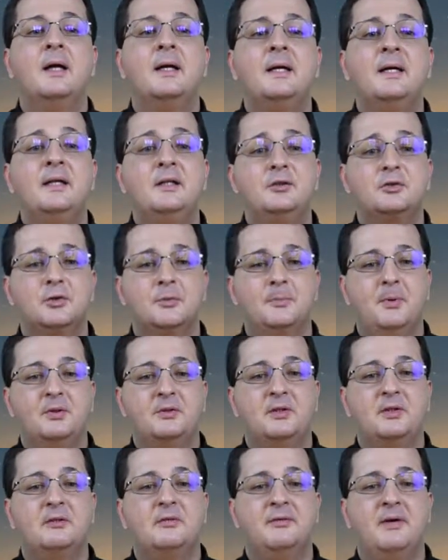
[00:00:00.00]
Each
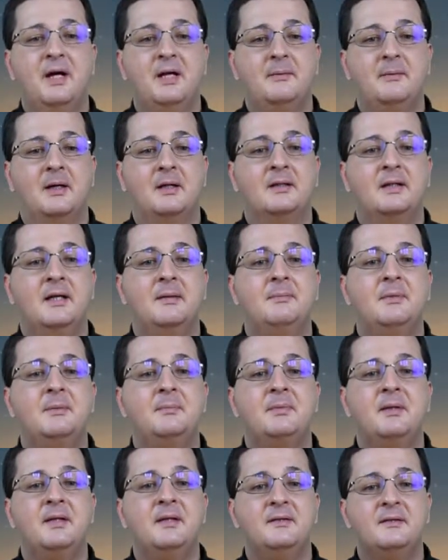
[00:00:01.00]
robotic fiber can be
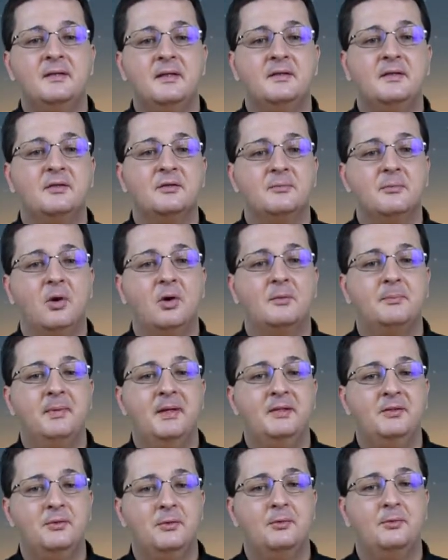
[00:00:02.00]
placed in a small
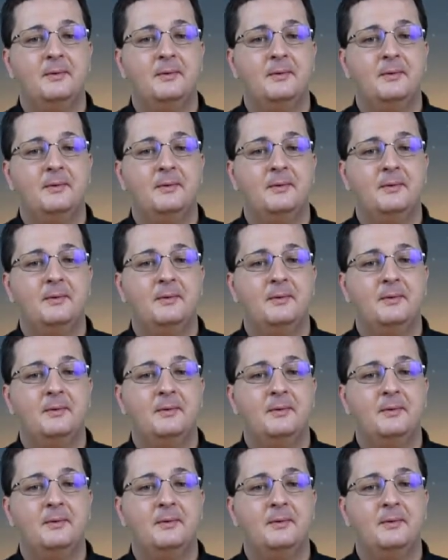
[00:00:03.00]
petrol